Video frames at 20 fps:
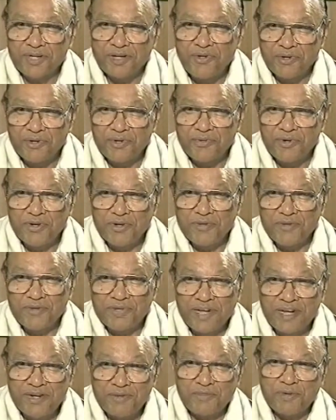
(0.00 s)
But I don't want to
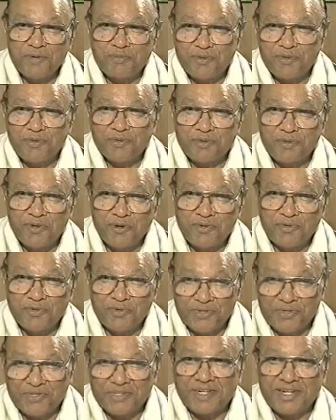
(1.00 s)
tell people without
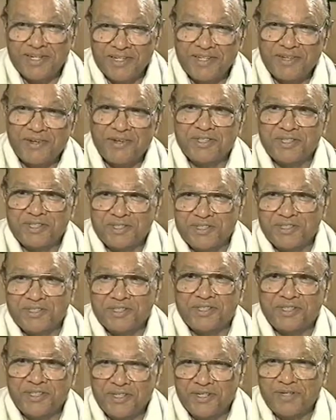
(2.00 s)
first cutting all these
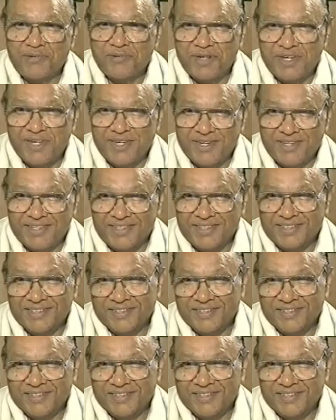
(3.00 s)
things done in my hand.